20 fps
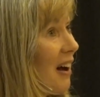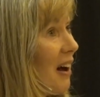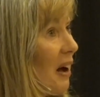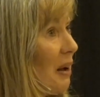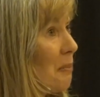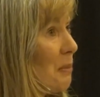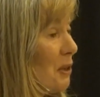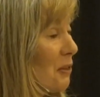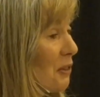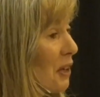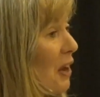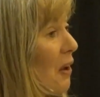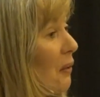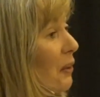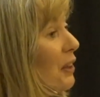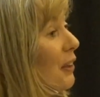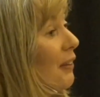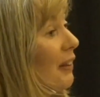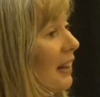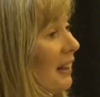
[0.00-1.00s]
I
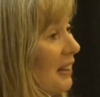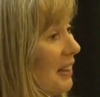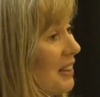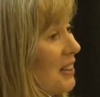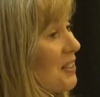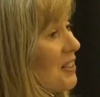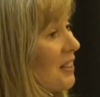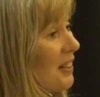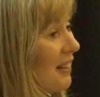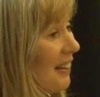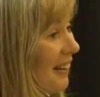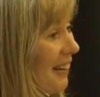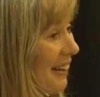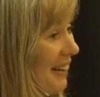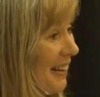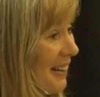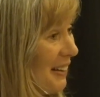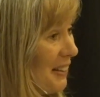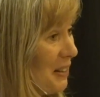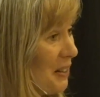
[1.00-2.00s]
miscalculated
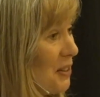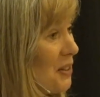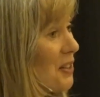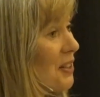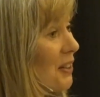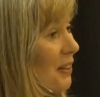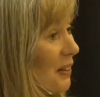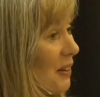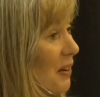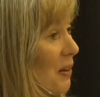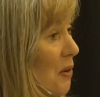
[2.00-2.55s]
and